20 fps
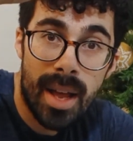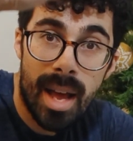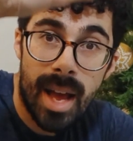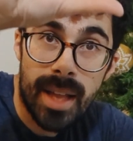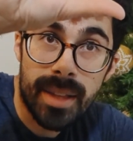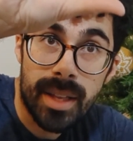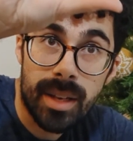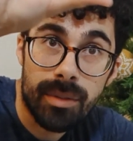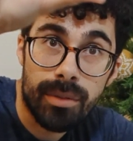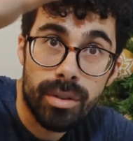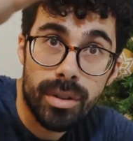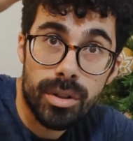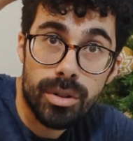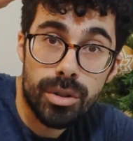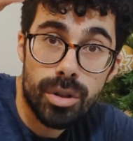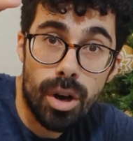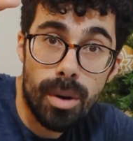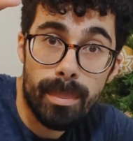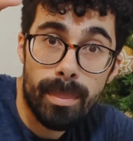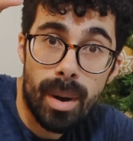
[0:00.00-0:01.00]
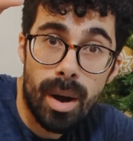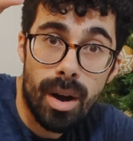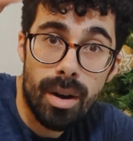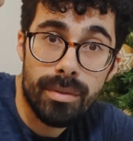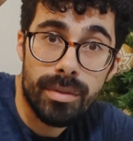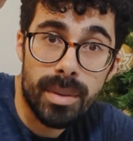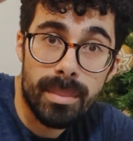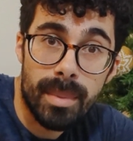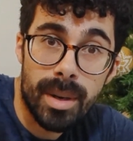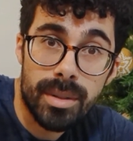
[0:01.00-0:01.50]
And then for the top part of
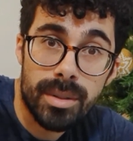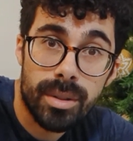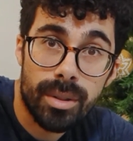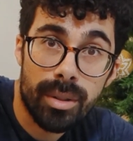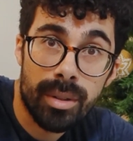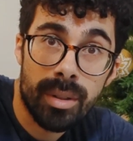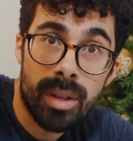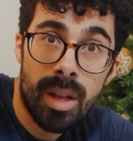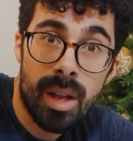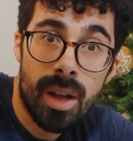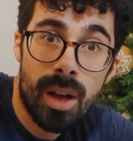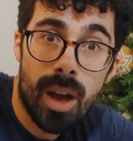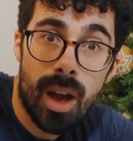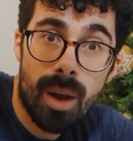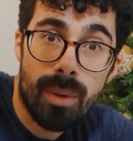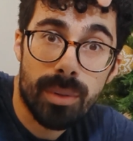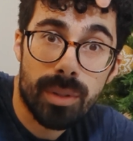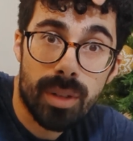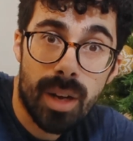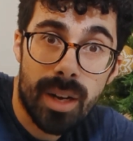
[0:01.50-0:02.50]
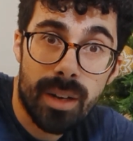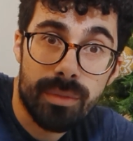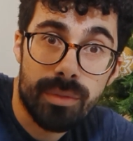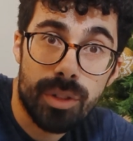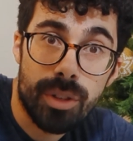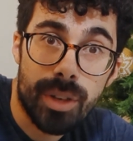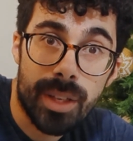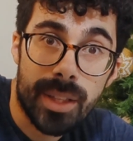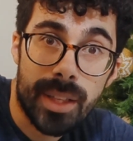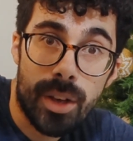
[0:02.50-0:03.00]
the muzzle, I was kind of
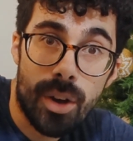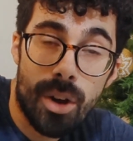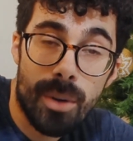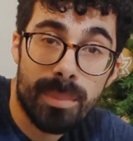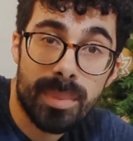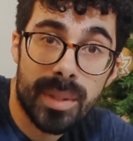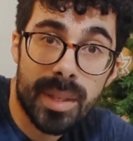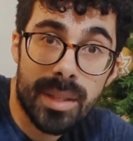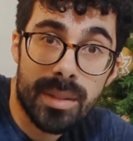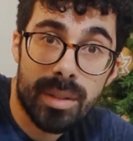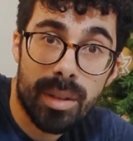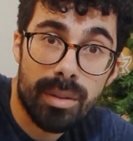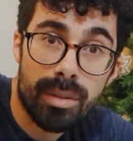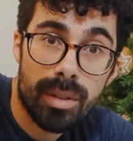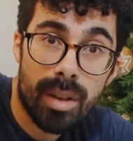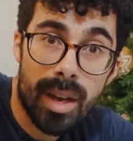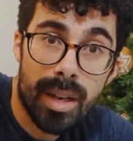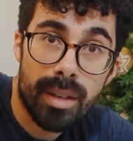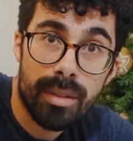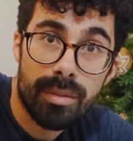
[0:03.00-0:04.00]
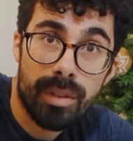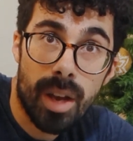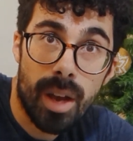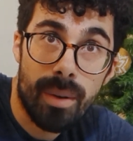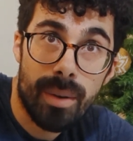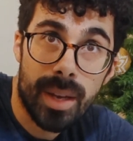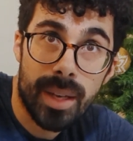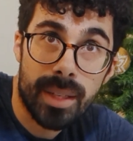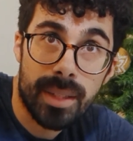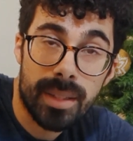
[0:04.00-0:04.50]
doing the opposite, so I was kind of
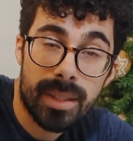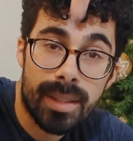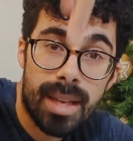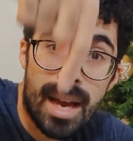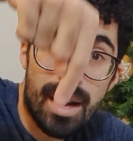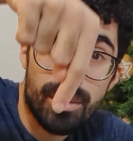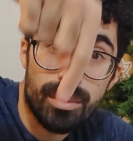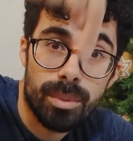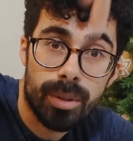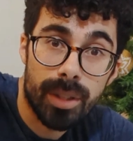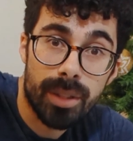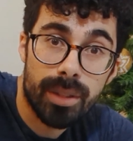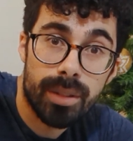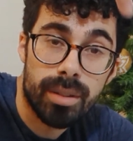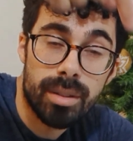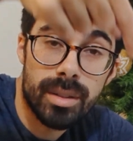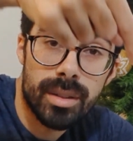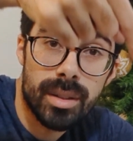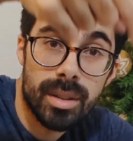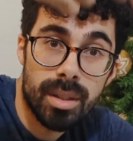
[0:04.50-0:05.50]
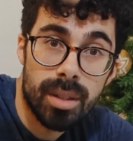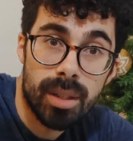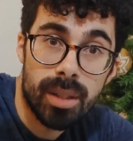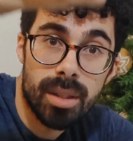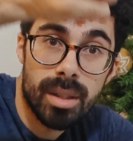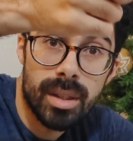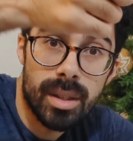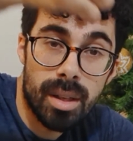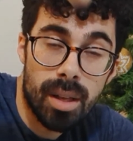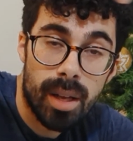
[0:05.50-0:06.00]
going downwards,
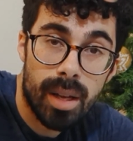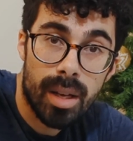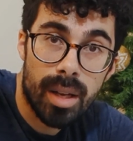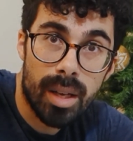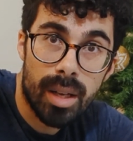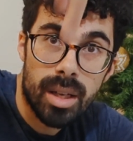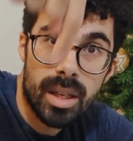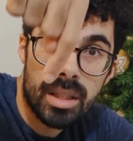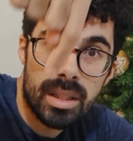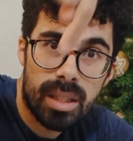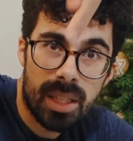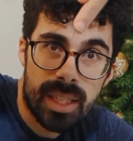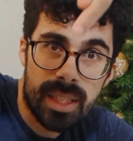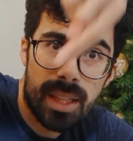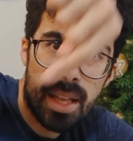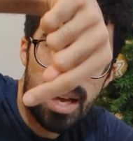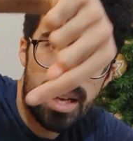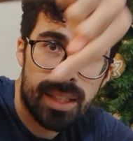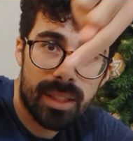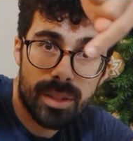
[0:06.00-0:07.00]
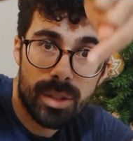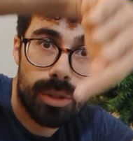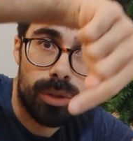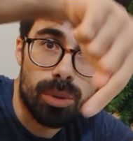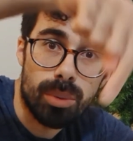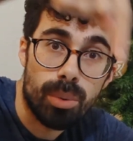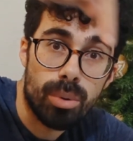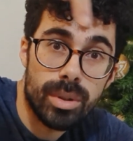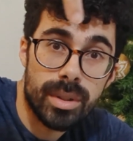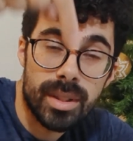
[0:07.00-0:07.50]
like that, so
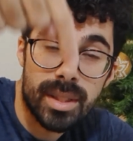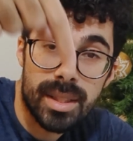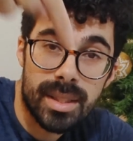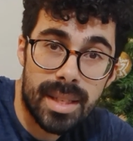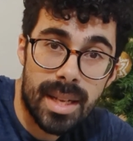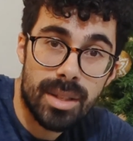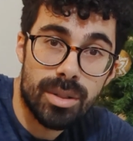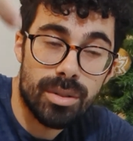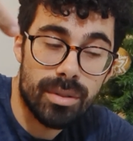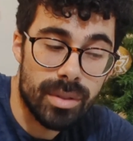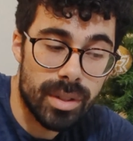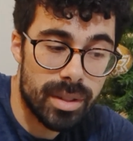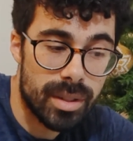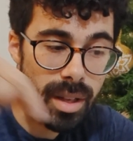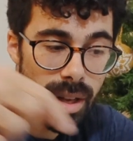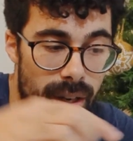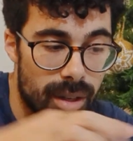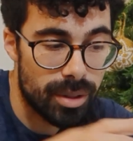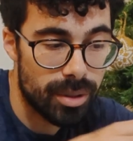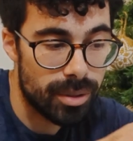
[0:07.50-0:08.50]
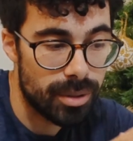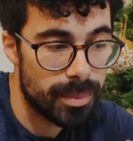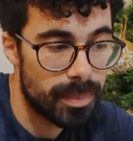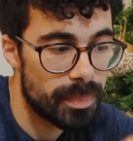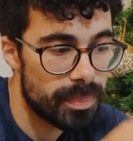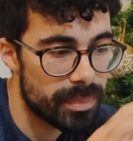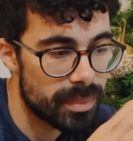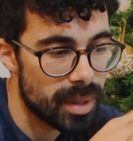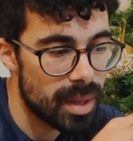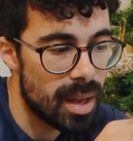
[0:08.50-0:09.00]
towards the centre of the circle.
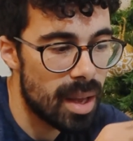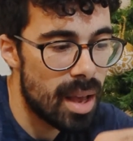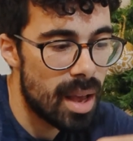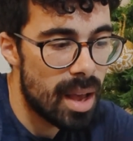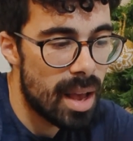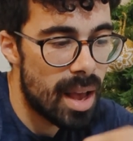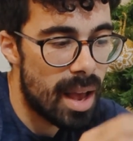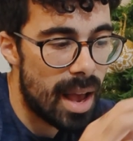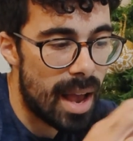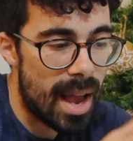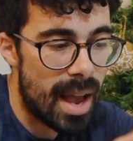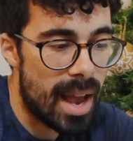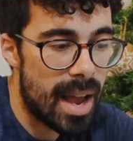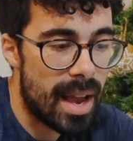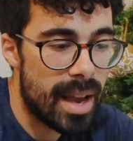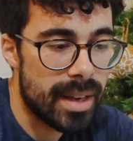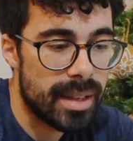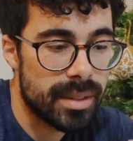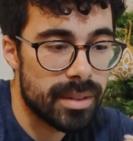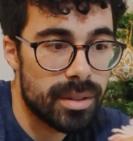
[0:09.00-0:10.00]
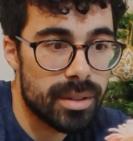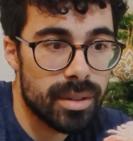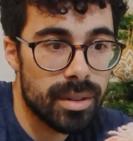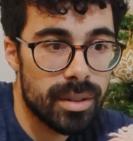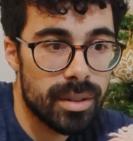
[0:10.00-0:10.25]
And